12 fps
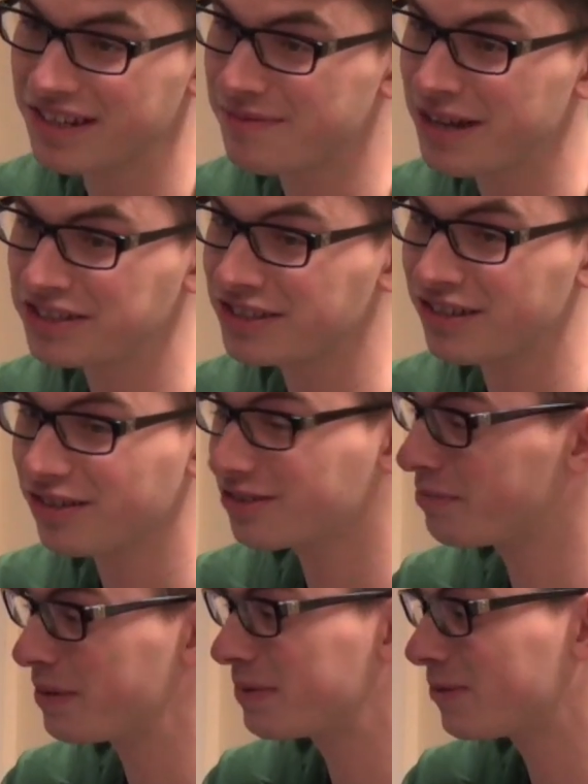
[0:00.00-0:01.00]
I can imagine
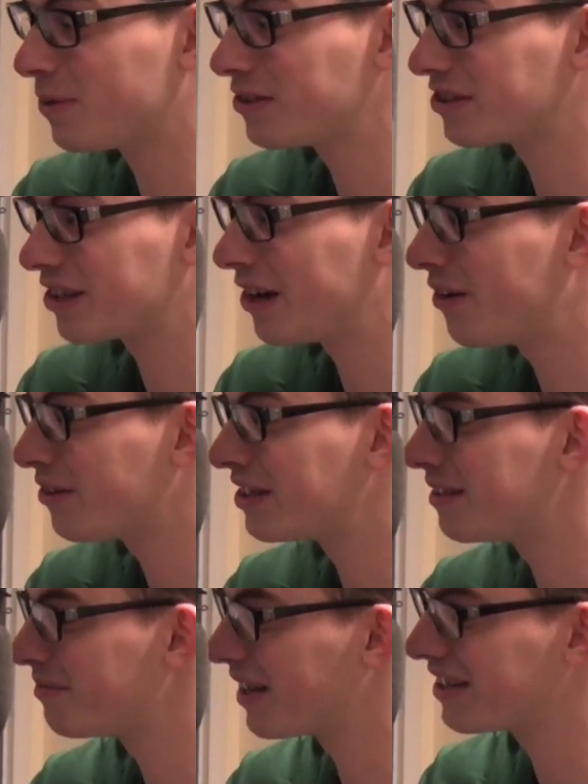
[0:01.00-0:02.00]
lots of people want to go
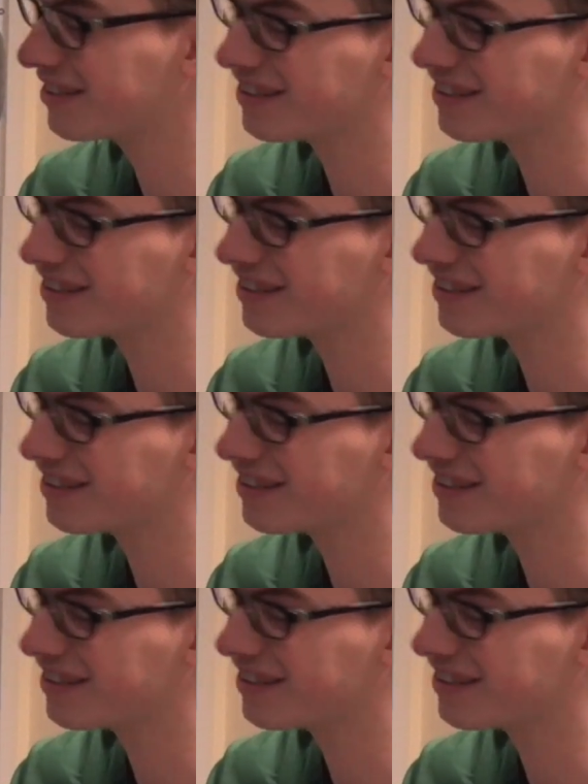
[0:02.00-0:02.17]
on it, man.